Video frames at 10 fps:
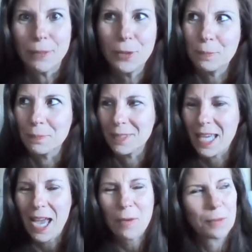Ooh,
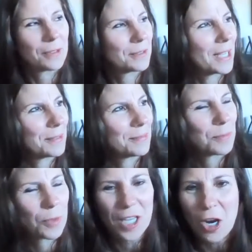yeah, we're
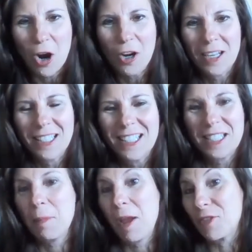working hard on it.
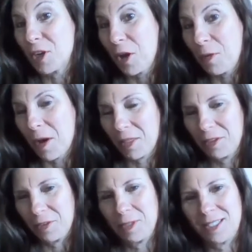This time I have a
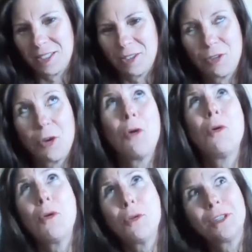co-author, which is
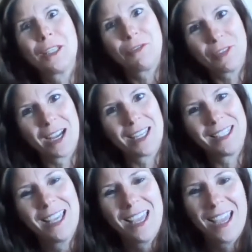totally fun.
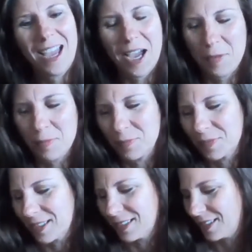
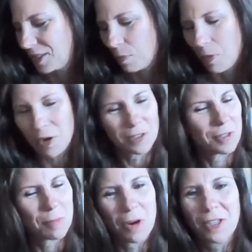The smart
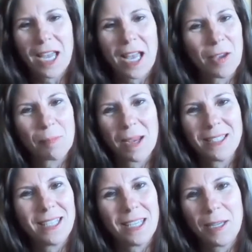gal on my
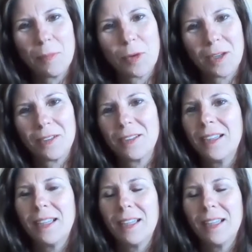team, where